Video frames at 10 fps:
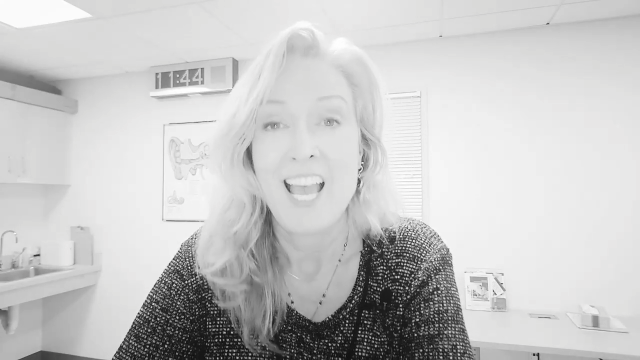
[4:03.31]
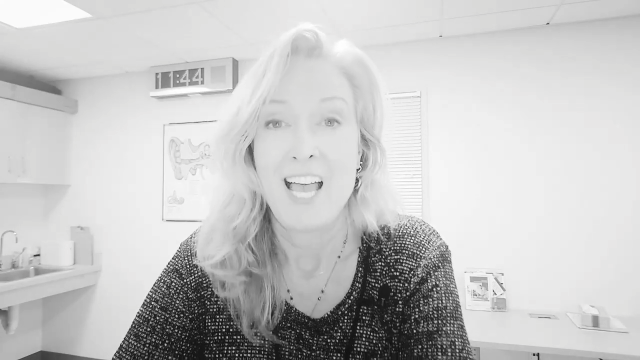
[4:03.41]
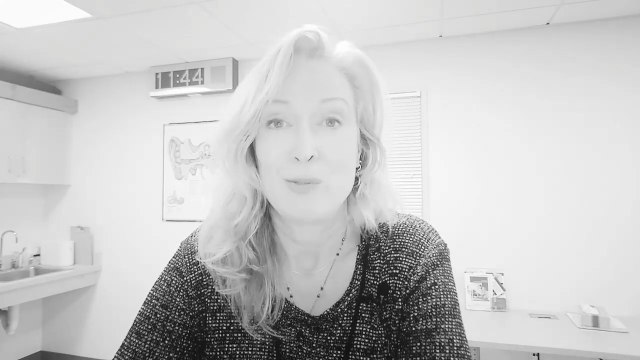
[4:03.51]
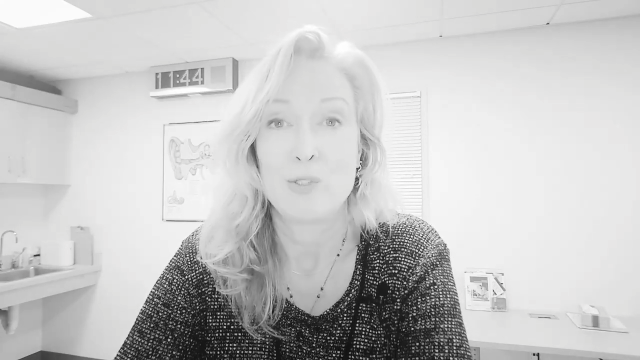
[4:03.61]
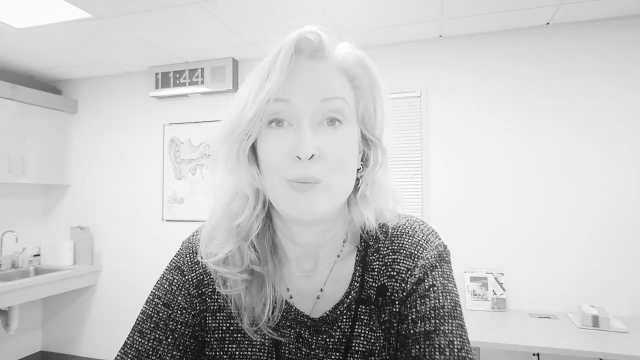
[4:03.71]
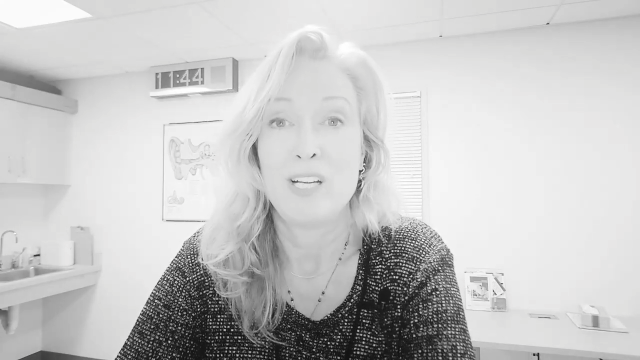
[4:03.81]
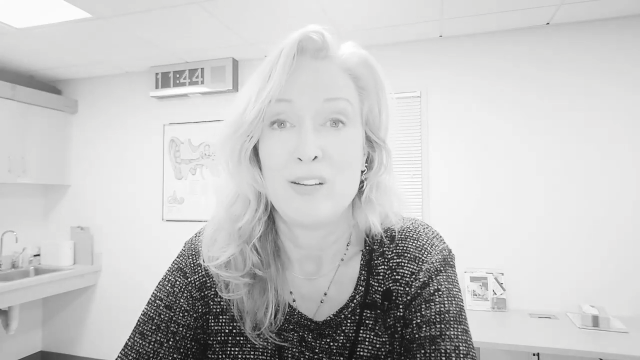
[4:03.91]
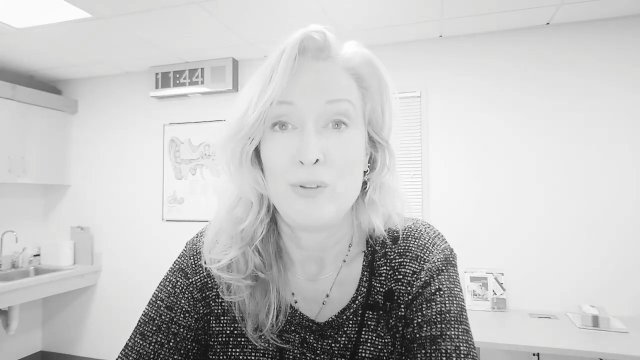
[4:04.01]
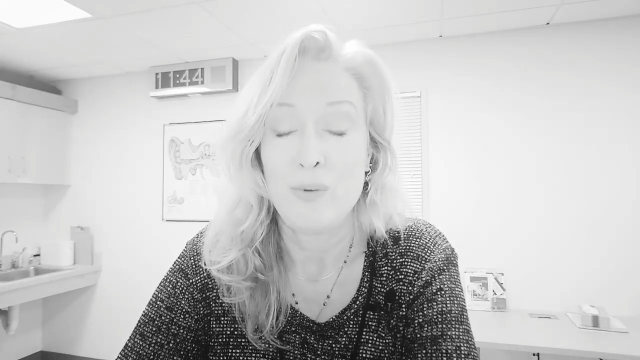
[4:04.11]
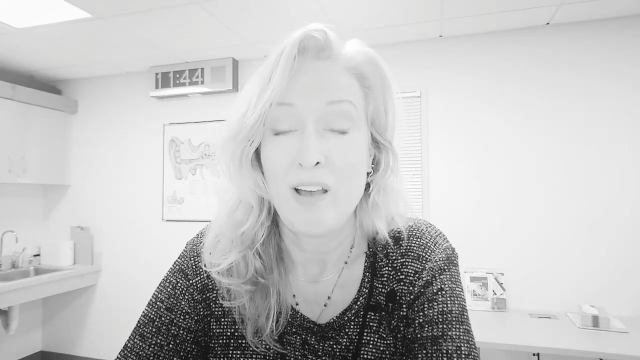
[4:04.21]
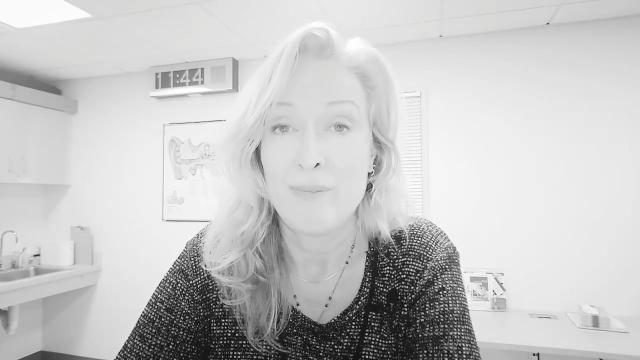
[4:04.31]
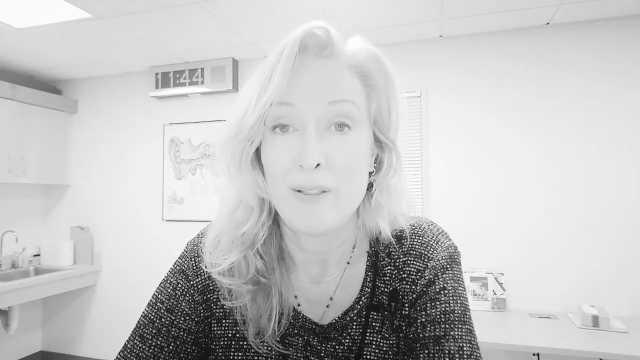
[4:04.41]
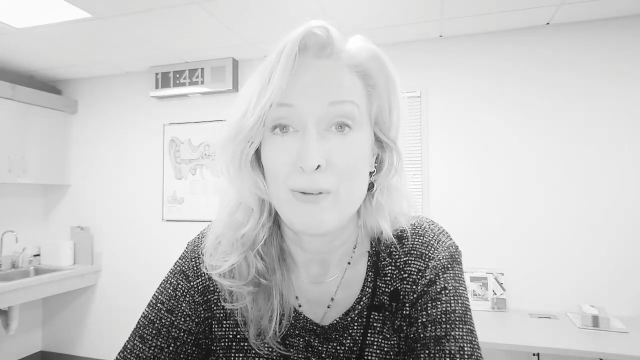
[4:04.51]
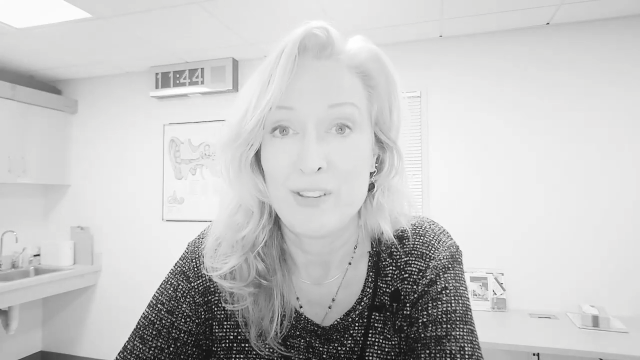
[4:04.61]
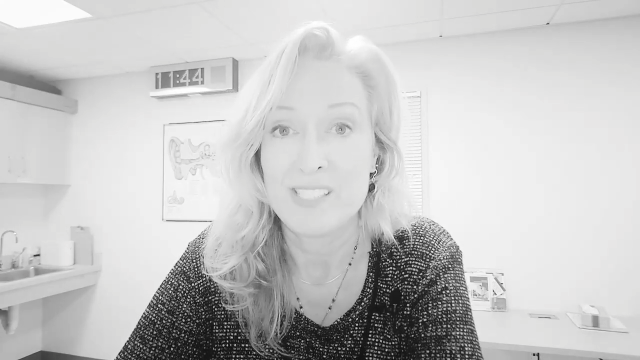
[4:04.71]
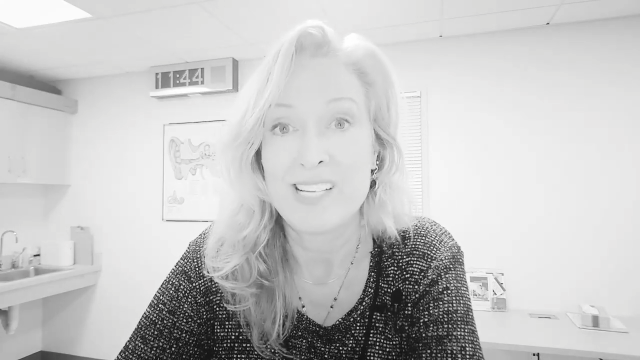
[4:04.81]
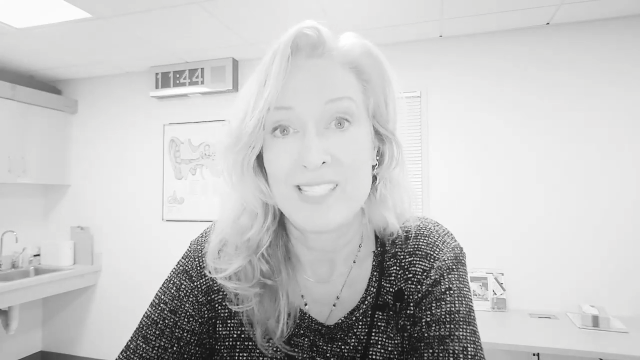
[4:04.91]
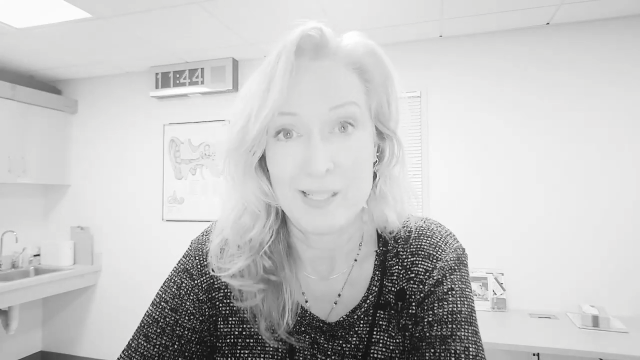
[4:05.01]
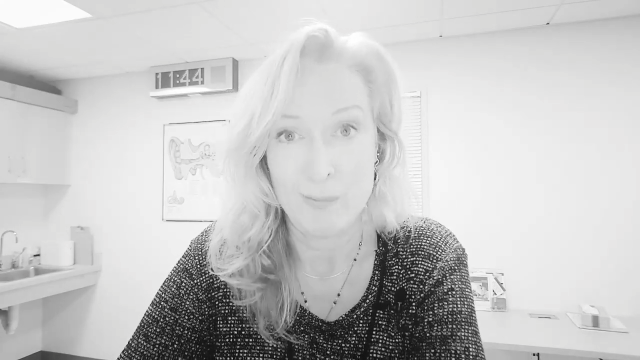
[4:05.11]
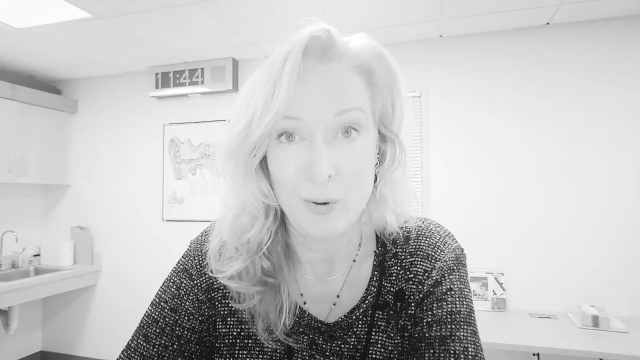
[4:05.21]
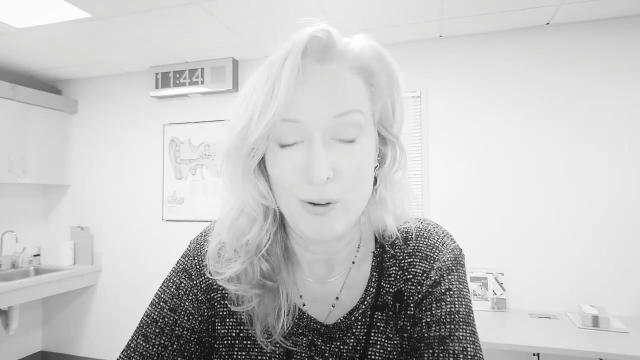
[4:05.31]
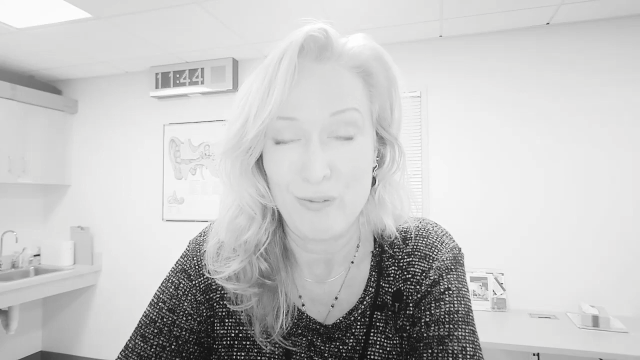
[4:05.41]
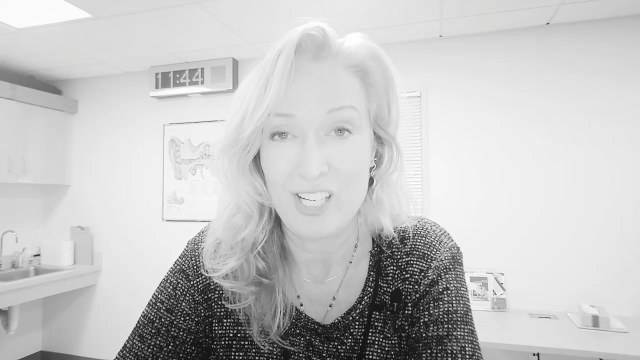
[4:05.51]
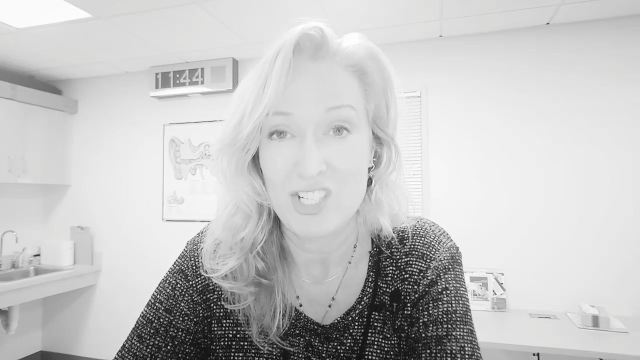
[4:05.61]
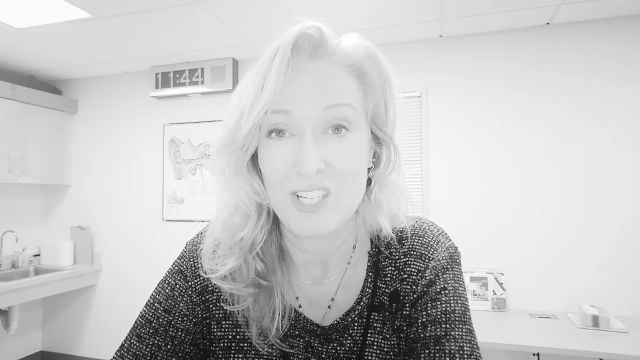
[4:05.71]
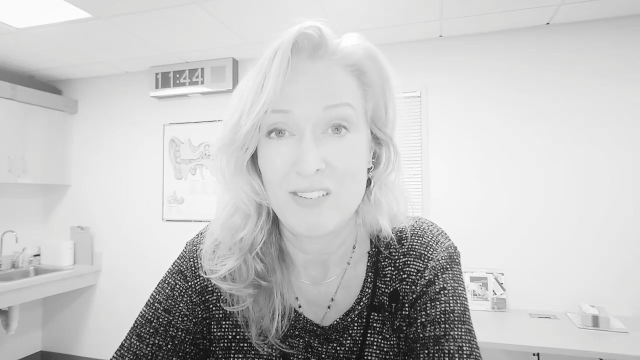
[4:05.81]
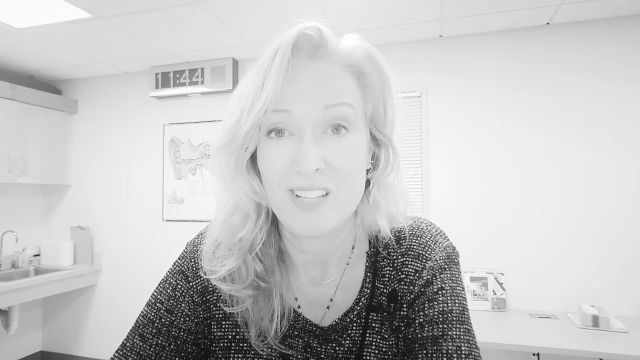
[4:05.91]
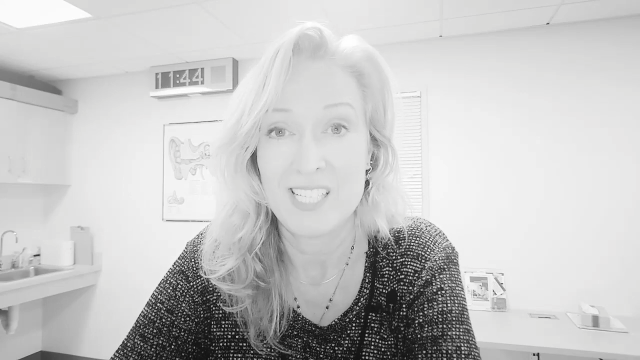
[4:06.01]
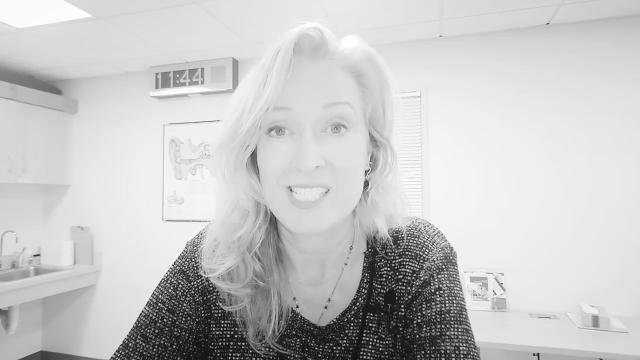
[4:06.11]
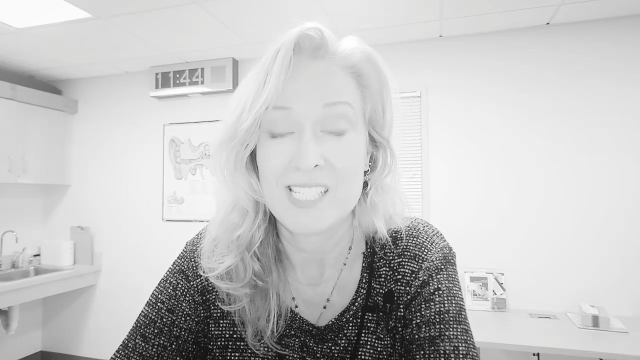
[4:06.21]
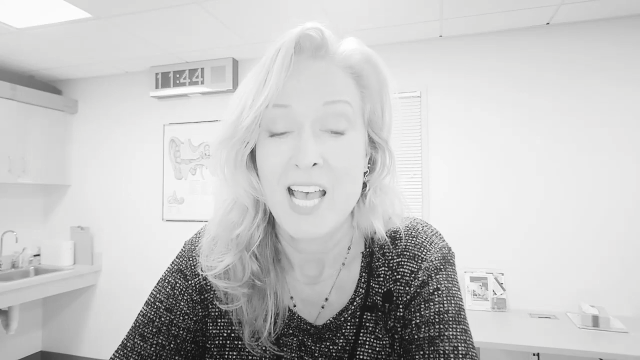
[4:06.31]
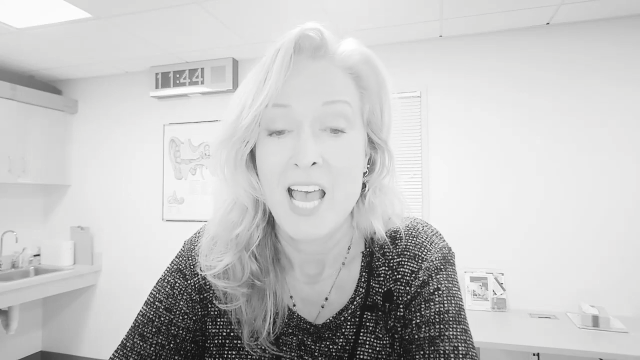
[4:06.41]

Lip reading: I'm sure many of you have been through this. That's the motivation of this.